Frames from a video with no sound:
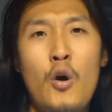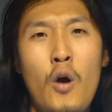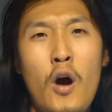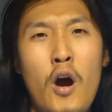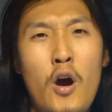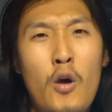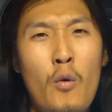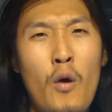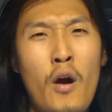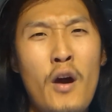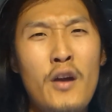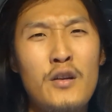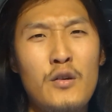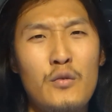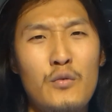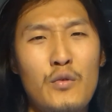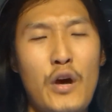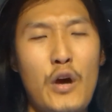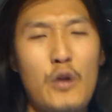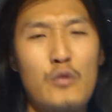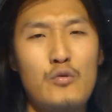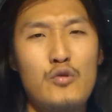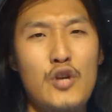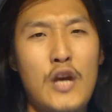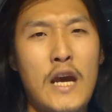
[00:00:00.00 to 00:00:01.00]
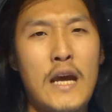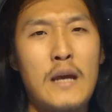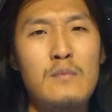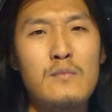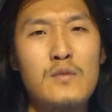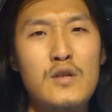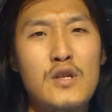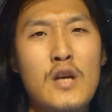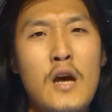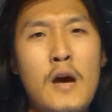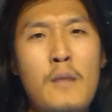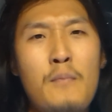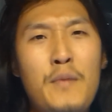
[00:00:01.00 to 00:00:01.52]
Oh, I don't know,
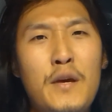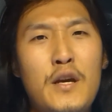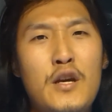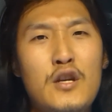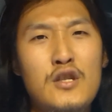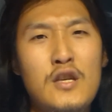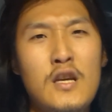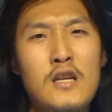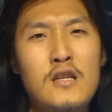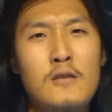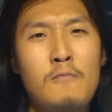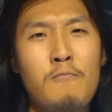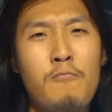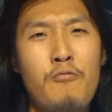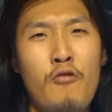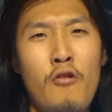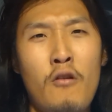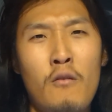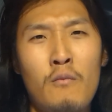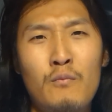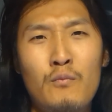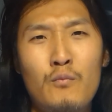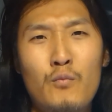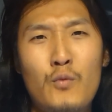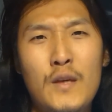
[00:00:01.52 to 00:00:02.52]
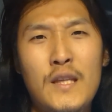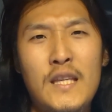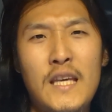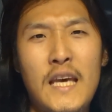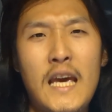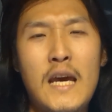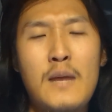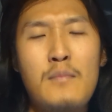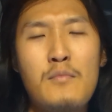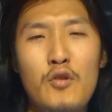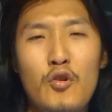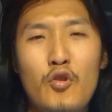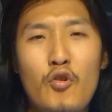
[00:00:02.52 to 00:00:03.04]
James. Because there's a problem with
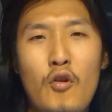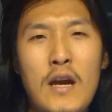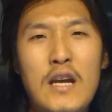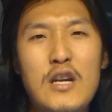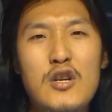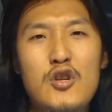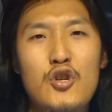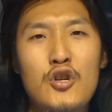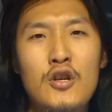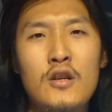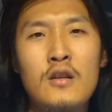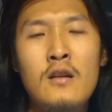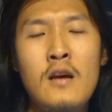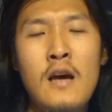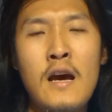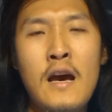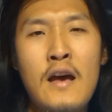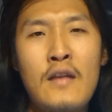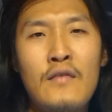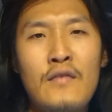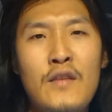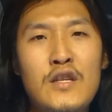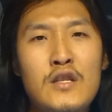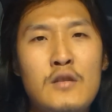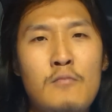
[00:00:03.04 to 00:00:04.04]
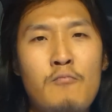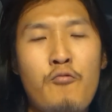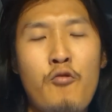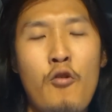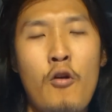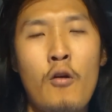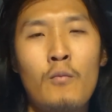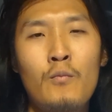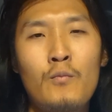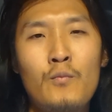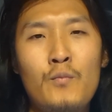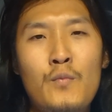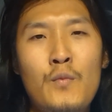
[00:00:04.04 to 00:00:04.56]
immigration. There's a
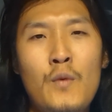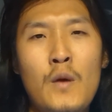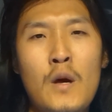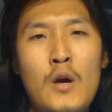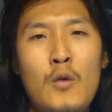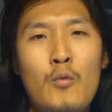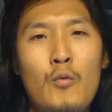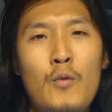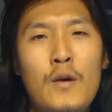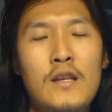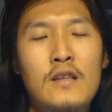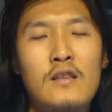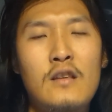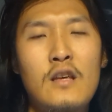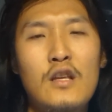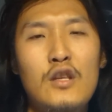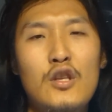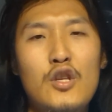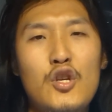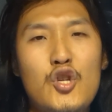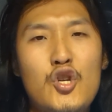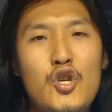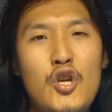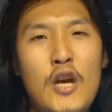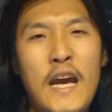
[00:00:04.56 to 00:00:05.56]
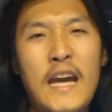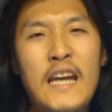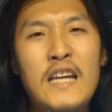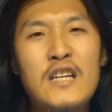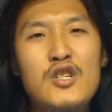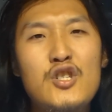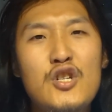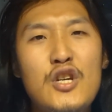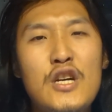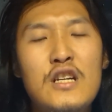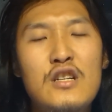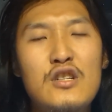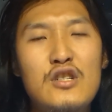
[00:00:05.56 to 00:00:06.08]
problem with the
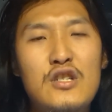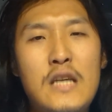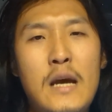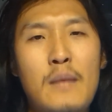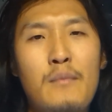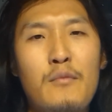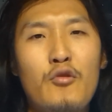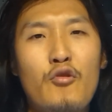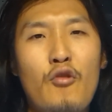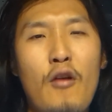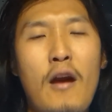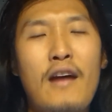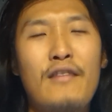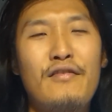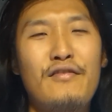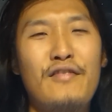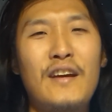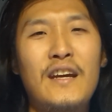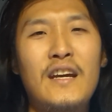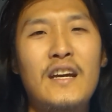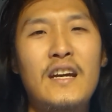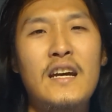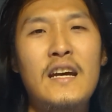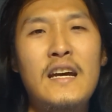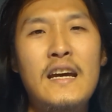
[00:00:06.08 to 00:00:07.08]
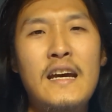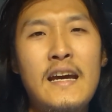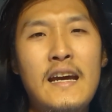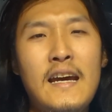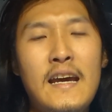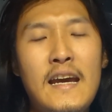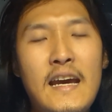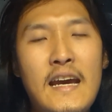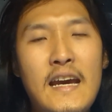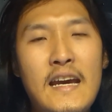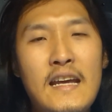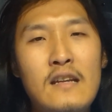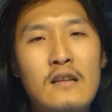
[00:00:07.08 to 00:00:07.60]
changing demographic
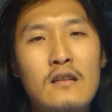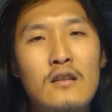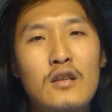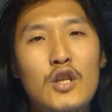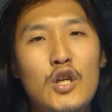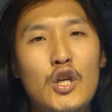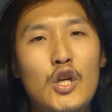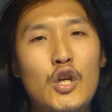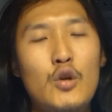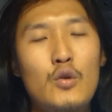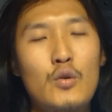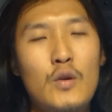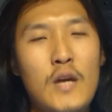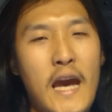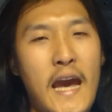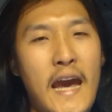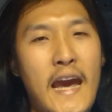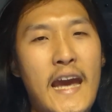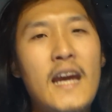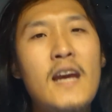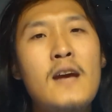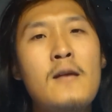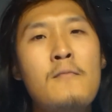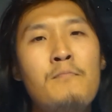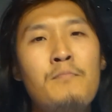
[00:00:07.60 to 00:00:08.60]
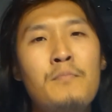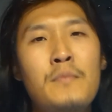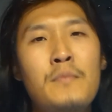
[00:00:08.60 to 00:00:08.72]
in the UK.